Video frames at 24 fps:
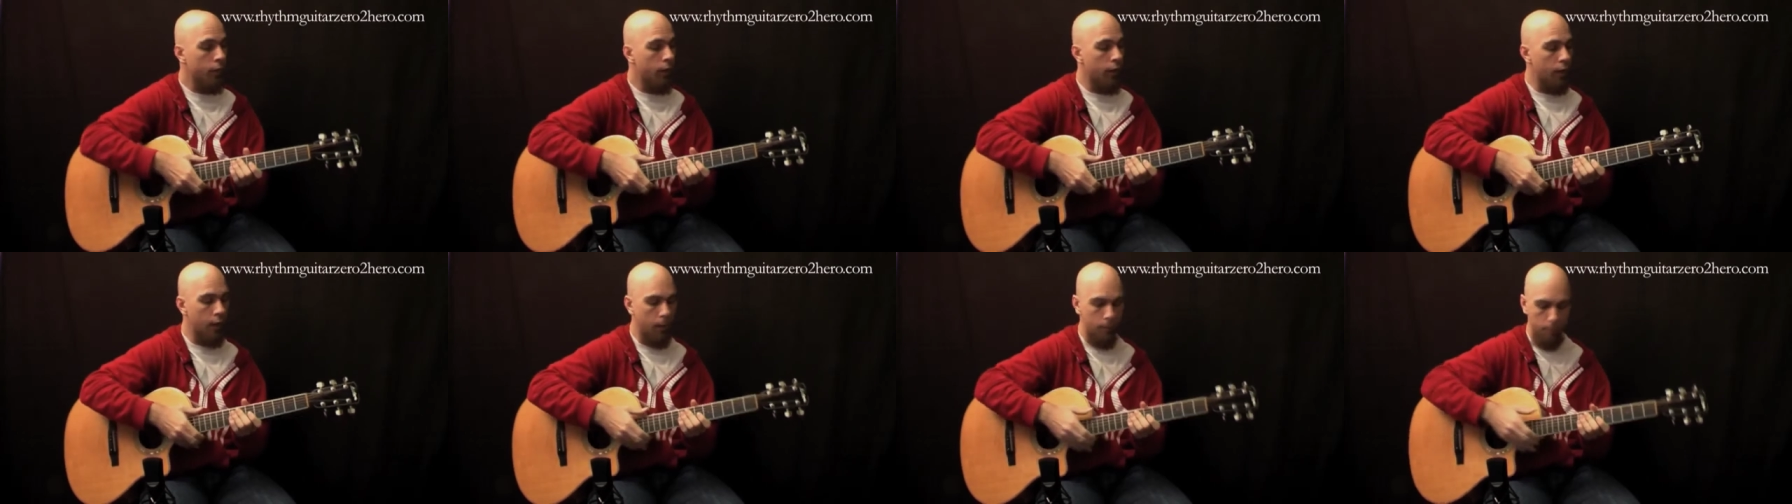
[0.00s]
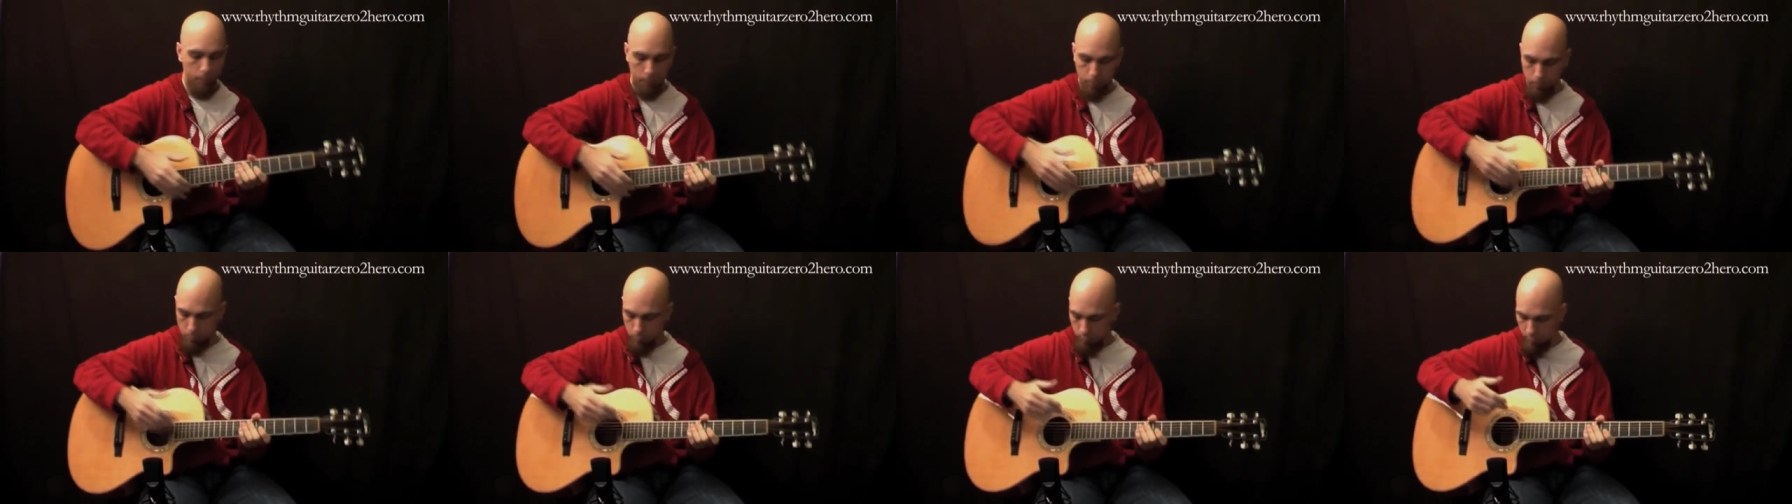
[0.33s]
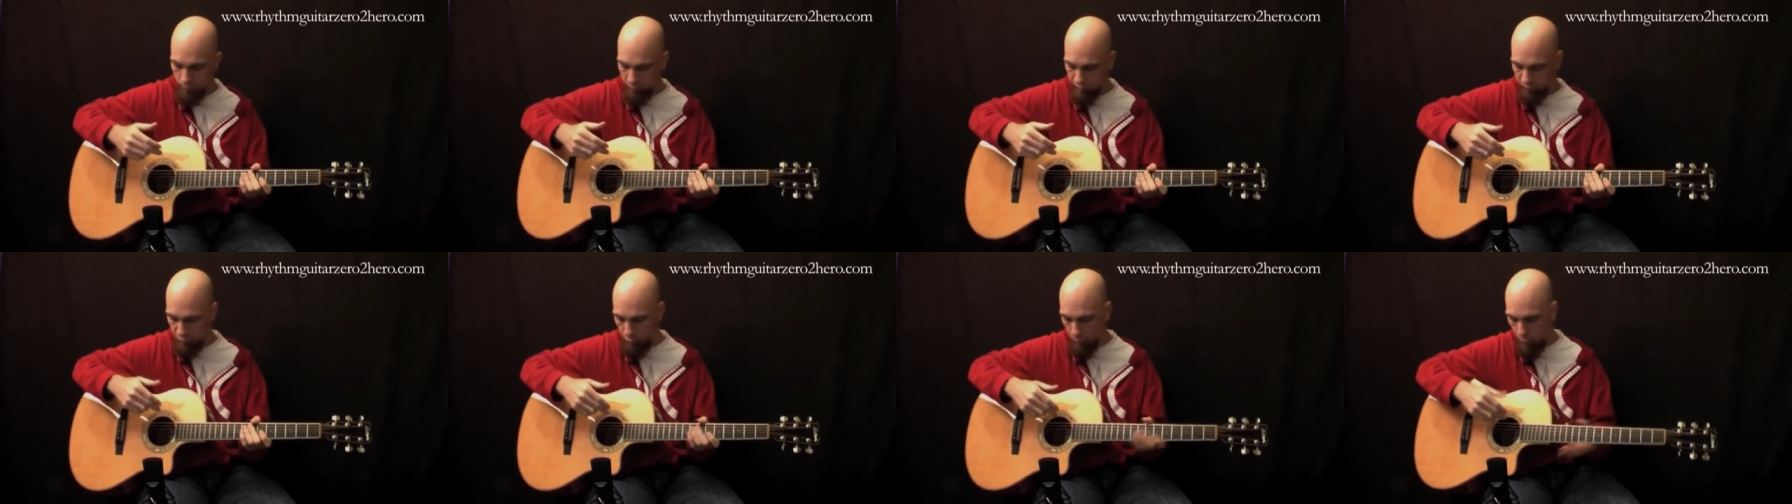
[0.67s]
Um,
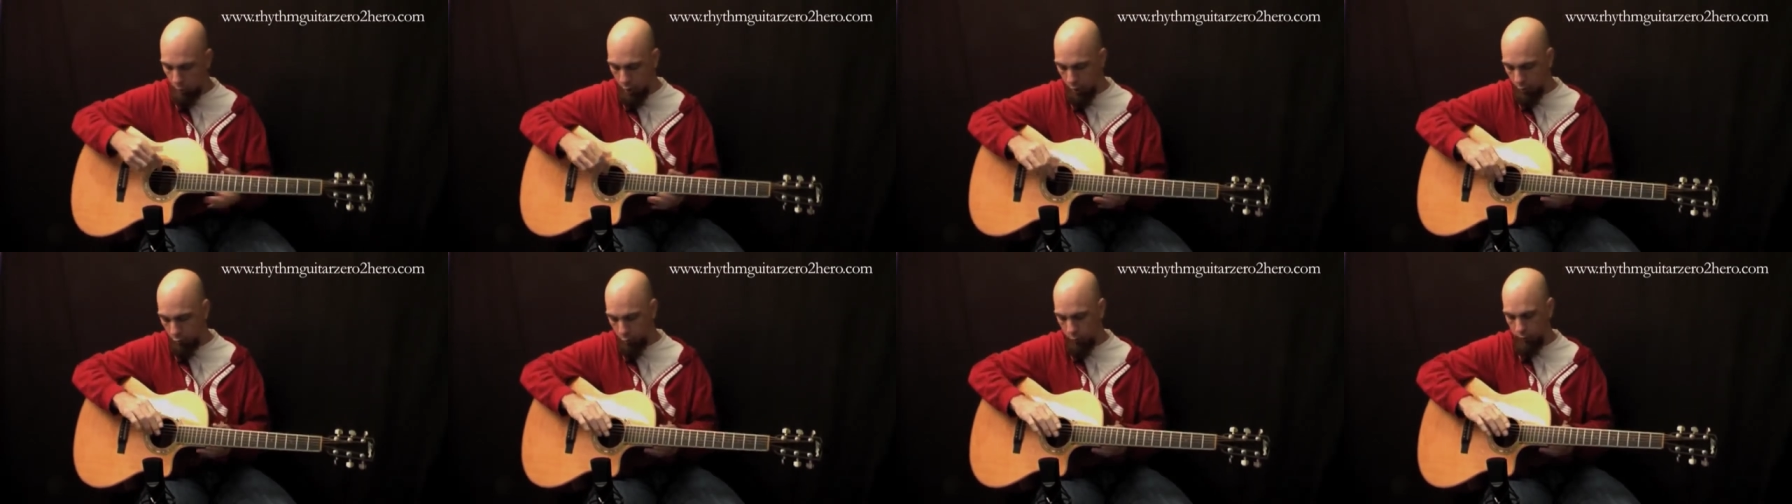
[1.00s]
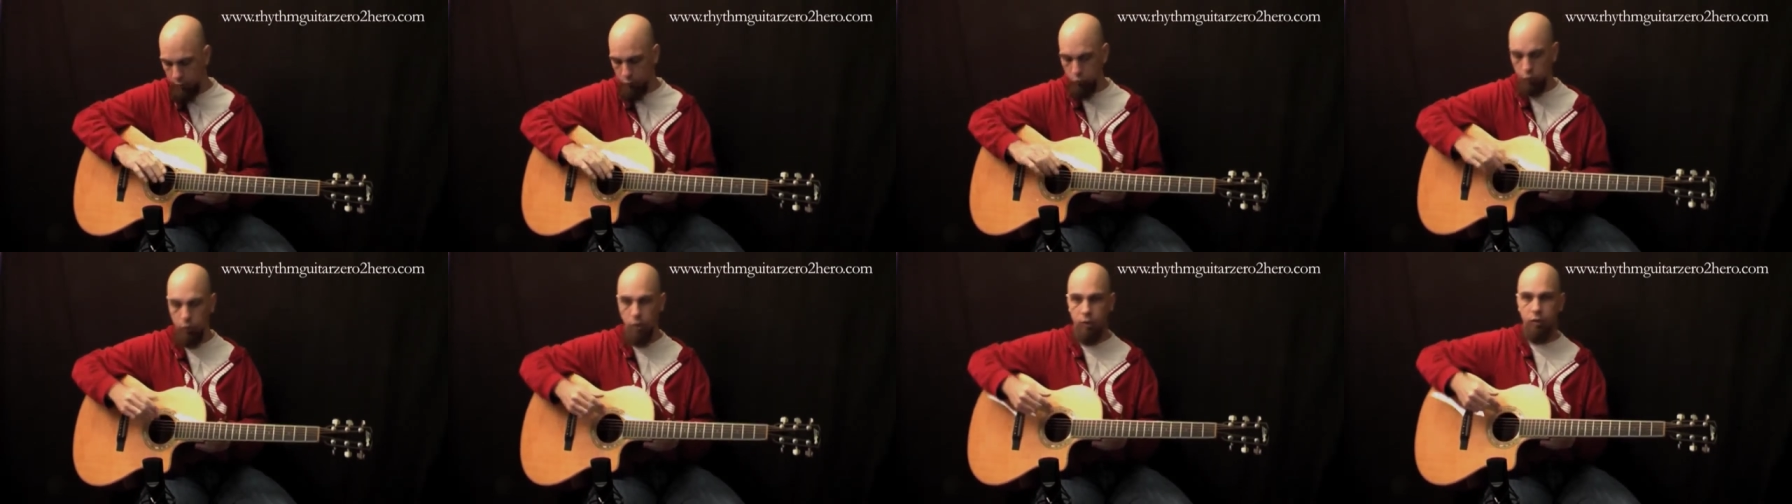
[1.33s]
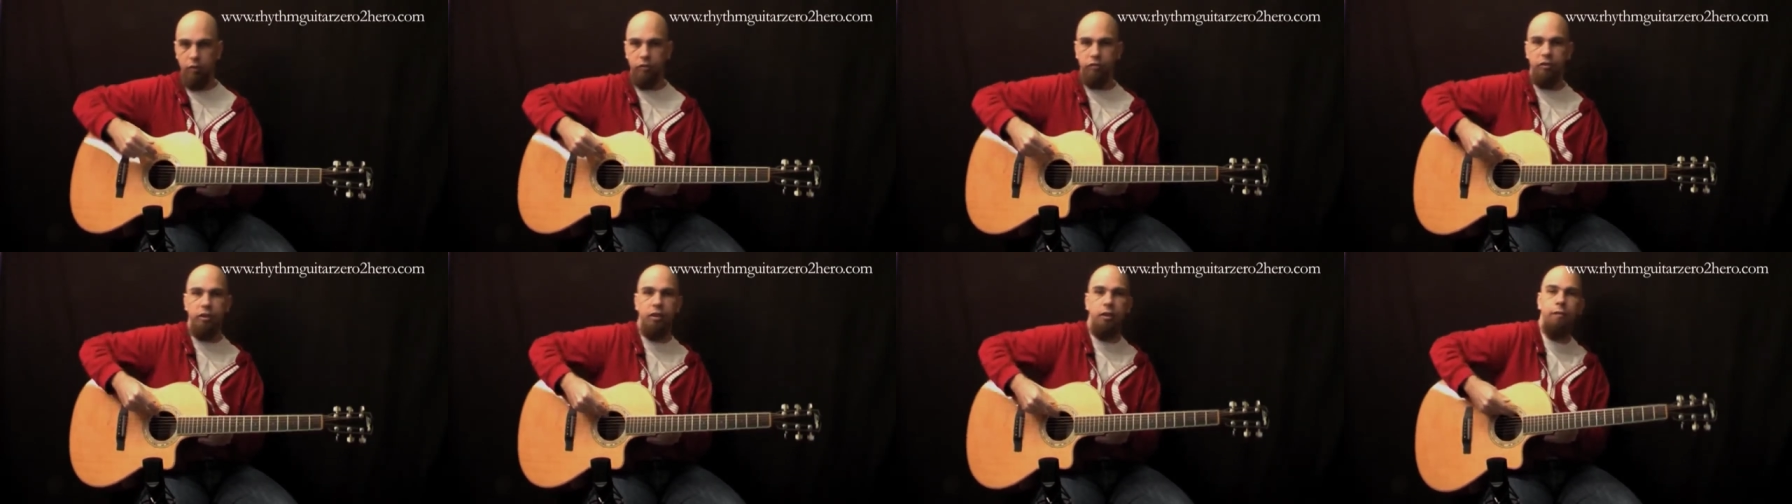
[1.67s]
for mine, you have to kind
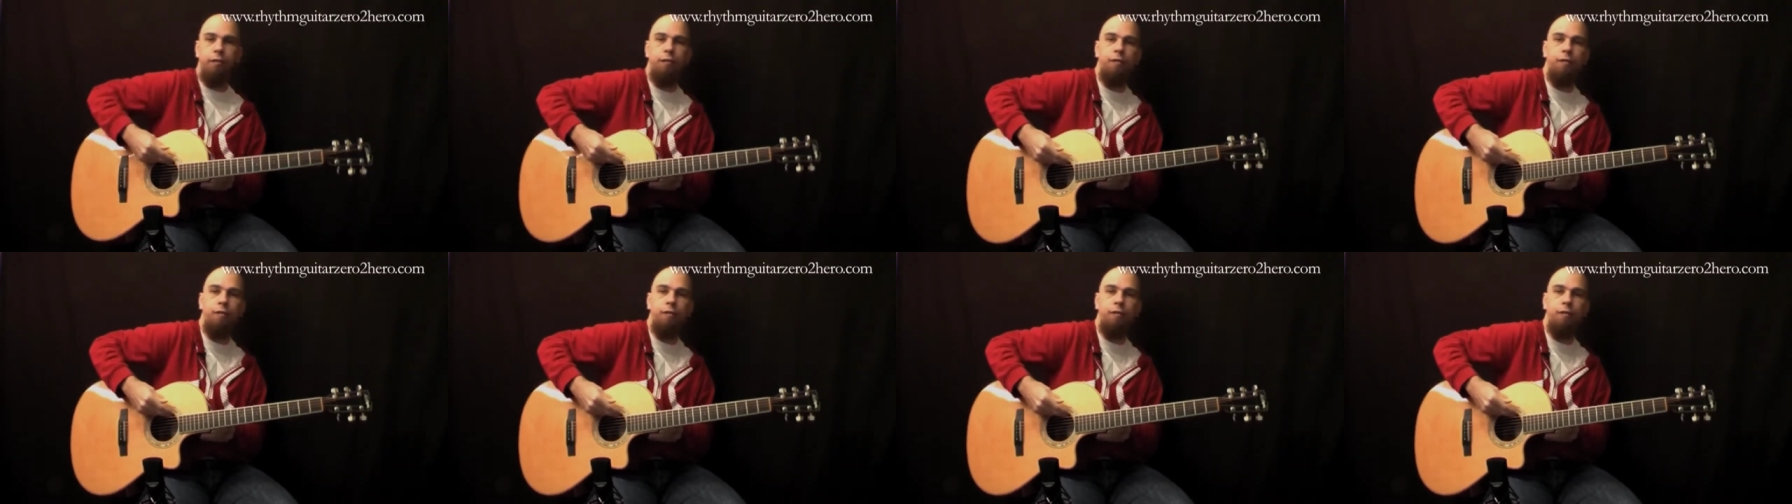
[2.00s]
of stick a